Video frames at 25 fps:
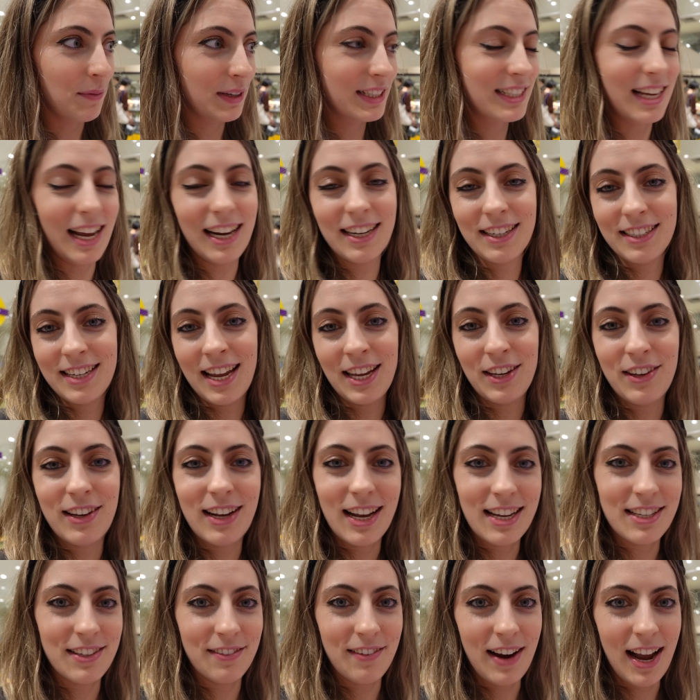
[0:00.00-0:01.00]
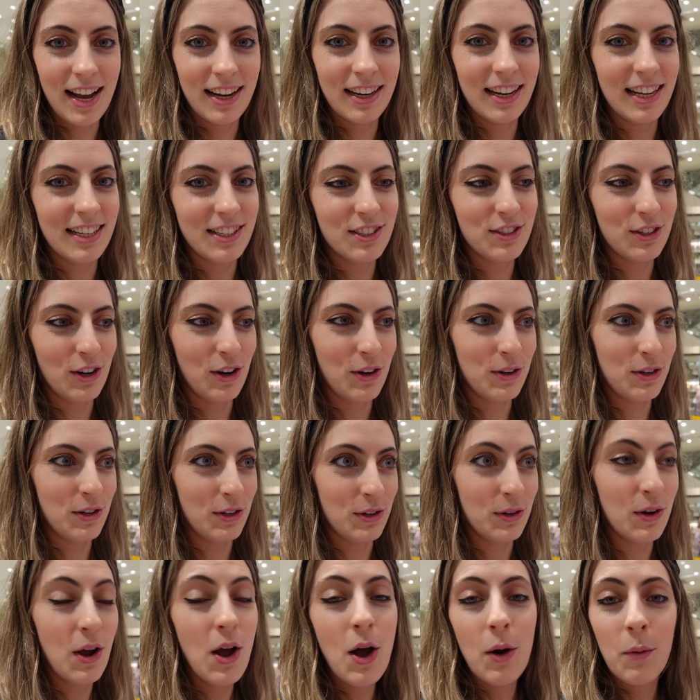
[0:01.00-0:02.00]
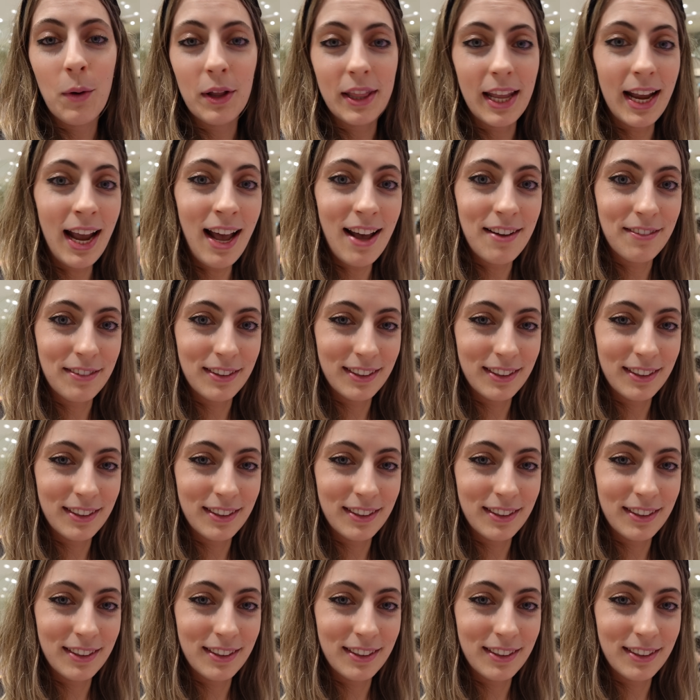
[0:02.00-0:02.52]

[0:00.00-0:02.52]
excited to take you guys around and show you what they have.